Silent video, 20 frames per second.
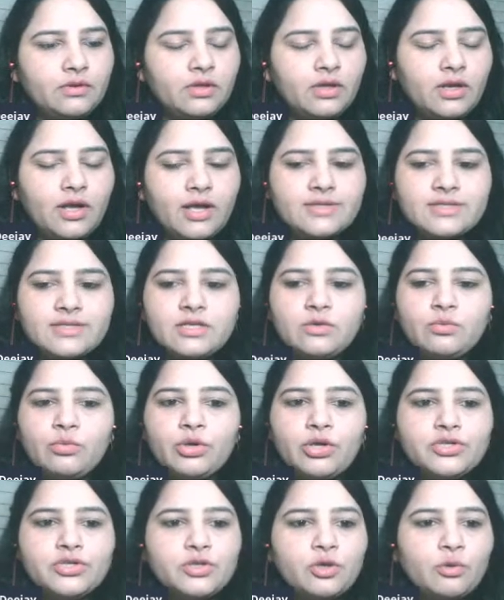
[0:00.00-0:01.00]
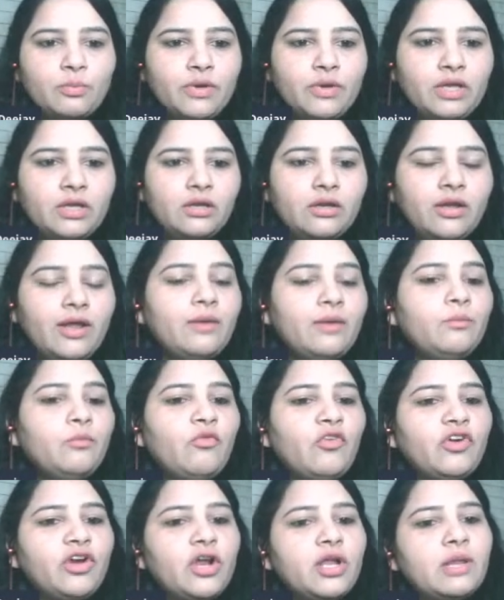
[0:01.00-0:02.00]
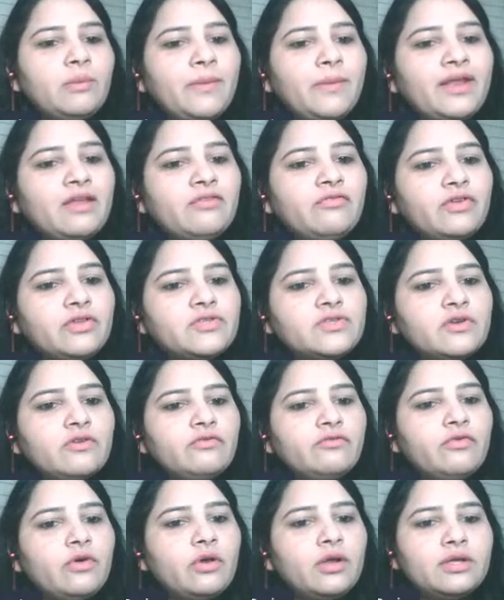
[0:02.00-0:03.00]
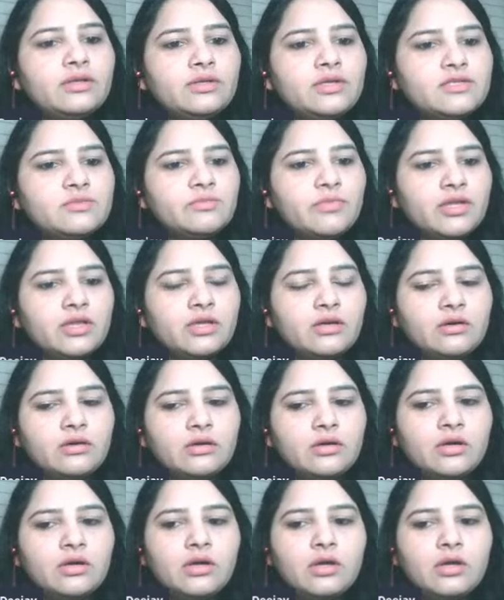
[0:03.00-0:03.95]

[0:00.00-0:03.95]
They're asking what is your opinion and what are the benefits of following this method.